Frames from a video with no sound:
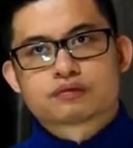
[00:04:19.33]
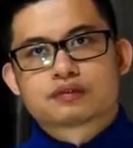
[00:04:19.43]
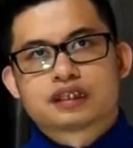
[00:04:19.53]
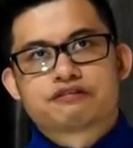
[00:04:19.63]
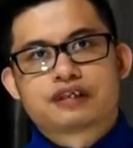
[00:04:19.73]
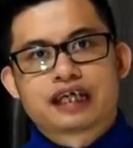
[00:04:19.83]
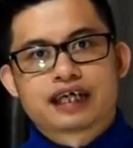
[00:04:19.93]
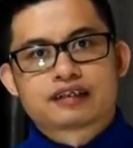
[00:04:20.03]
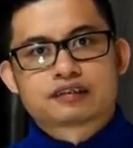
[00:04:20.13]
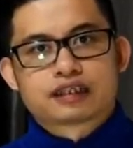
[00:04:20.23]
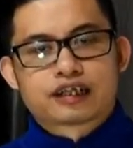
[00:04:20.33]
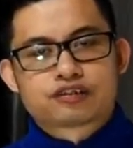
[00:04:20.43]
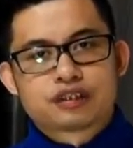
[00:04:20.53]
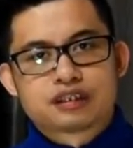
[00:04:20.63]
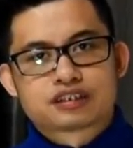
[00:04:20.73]
if they had
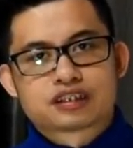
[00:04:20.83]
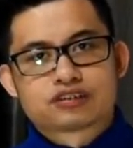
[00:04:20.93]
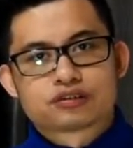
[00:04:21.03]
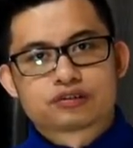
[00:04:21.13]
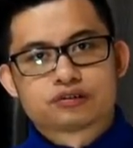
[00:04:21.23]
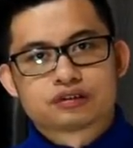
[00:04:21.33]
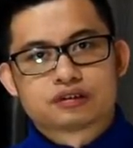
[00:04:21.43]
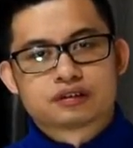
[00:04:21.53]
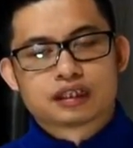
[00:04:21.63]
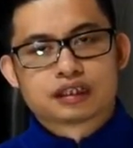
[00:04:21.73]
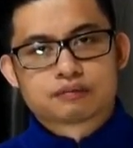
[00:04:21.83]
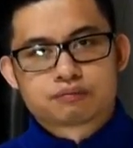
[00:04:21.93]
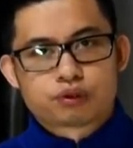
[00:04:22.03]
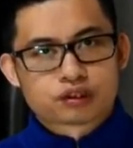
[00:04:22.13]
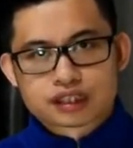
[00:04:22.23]
actually listened to the
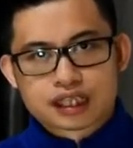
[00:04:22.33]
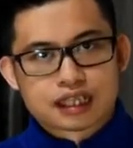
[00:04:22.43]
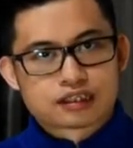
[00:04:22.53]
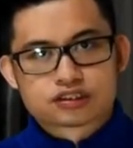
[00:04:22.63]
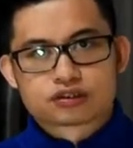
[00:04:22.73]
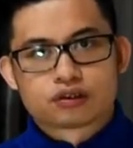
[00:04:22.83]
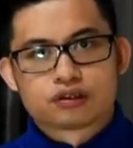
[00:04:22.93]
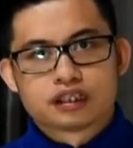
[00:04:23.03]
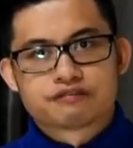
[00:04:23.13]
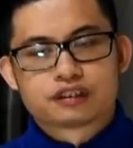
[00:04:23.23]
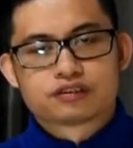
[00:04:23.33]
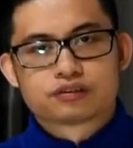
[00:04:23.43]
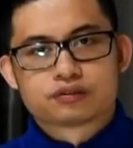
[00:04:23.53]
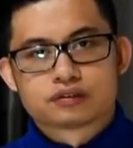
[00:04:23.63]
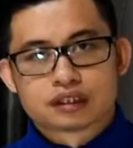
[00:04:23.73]
podcast or even
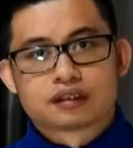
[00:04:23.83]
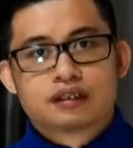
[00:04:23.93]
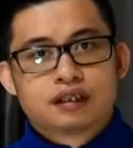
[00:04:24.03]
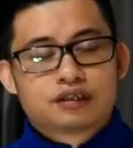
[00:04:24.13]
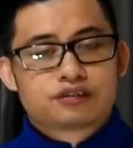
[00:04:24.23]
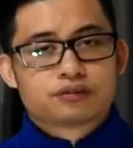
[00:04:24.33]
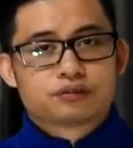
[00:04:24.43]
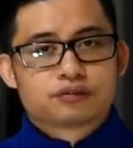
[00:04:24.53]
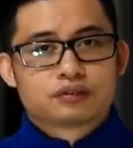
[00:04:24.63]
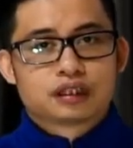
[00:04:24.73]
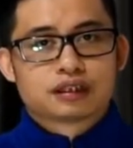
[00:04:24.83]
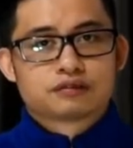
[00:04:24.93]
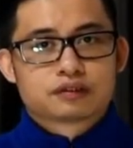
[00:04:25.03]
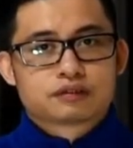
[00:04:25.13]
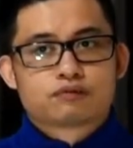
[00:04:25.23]
to
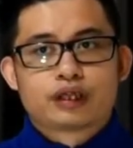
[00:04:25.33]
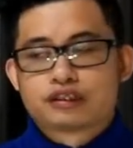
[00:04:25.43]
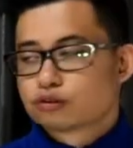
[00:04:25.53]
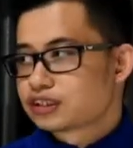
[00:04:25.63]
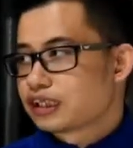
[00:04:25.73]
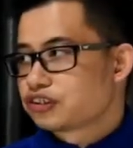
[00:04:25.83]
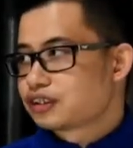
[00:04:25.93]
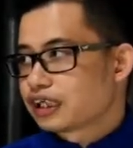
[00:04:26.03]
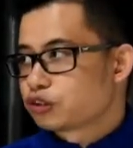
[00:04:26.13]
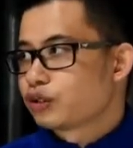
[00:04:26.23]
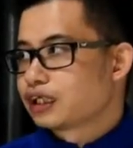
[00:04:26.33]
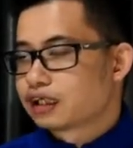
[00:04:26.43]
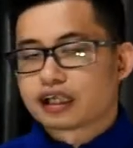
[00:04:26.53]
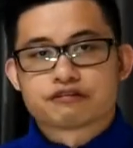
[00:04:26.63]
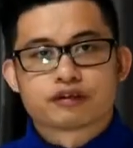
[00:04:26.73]
the radio station 938
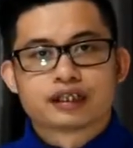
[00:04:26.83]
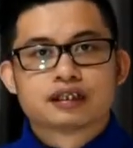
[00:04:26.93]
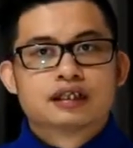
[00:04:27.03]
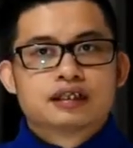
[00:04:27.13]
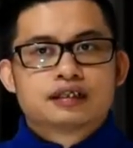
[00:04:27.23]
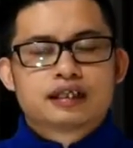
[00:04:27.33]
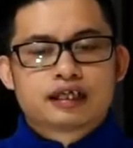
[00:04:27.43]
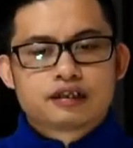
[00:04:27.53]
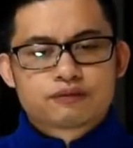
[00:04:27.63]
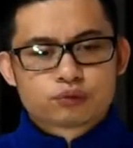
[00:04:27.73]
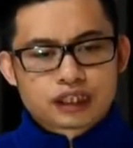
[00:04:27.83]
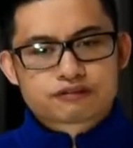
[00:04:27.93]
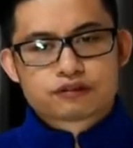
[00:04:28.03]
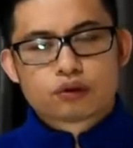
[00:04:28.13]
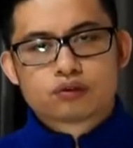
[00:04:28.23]
Live, right, they would
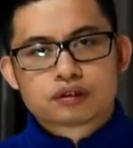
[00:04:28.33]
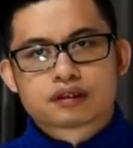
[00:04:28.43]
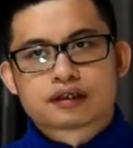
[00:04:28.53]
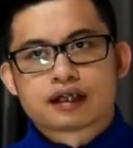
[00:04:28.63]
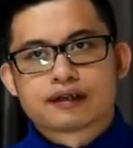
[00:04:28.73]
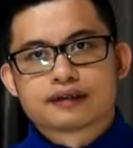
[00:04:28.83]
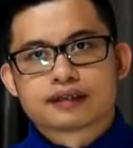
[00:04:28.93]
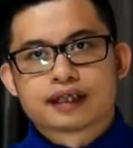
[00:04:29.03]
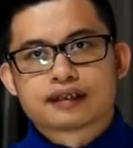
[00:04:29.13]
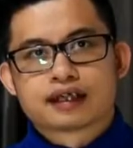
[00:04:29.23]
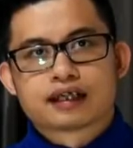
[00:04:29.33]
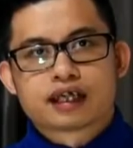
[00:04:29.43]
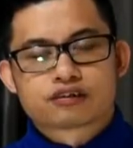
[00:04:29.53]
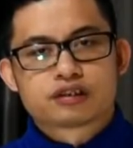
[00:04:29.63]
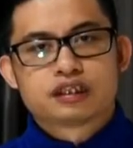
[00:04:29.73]
have known that I
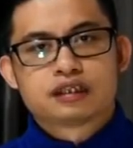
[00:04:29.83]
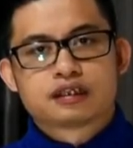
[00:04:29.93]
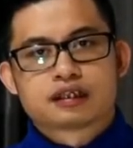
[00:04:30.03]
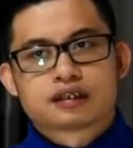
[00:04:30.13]
actually